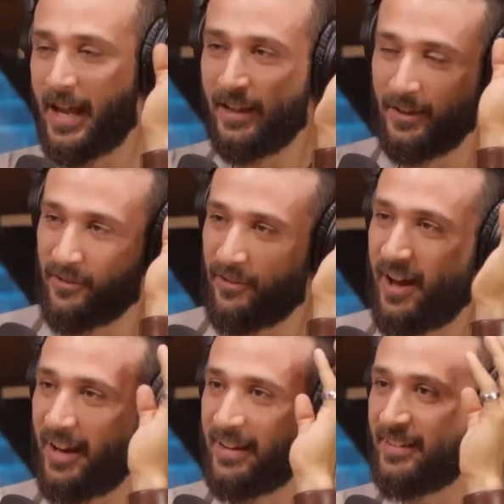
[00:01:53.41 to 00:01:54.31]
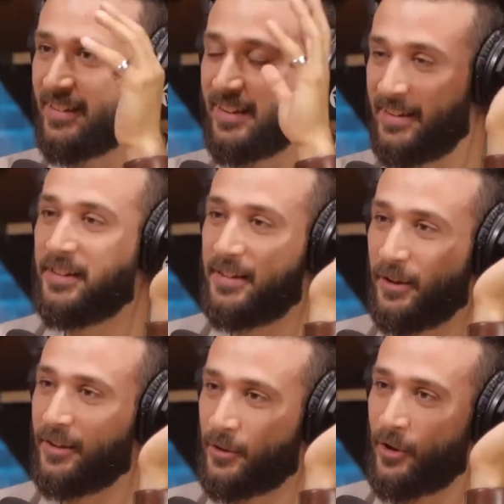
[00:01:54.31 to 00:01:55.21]
aliens are not, it
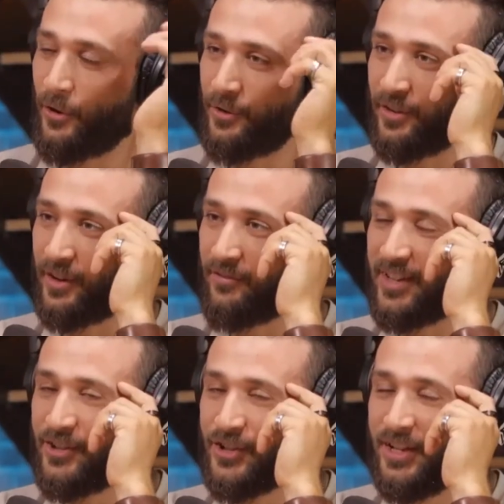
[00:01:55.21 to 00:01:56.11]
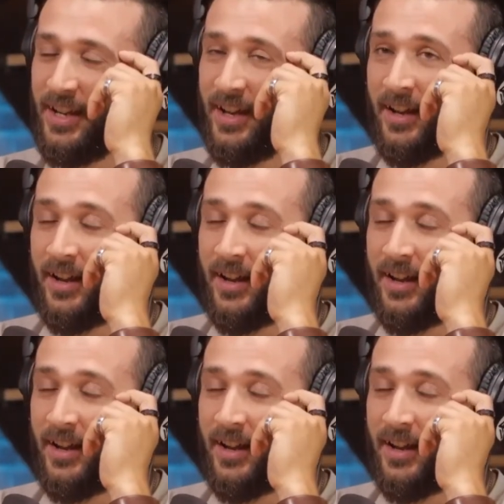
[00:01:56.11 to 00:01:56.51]
still garners a lot of attention.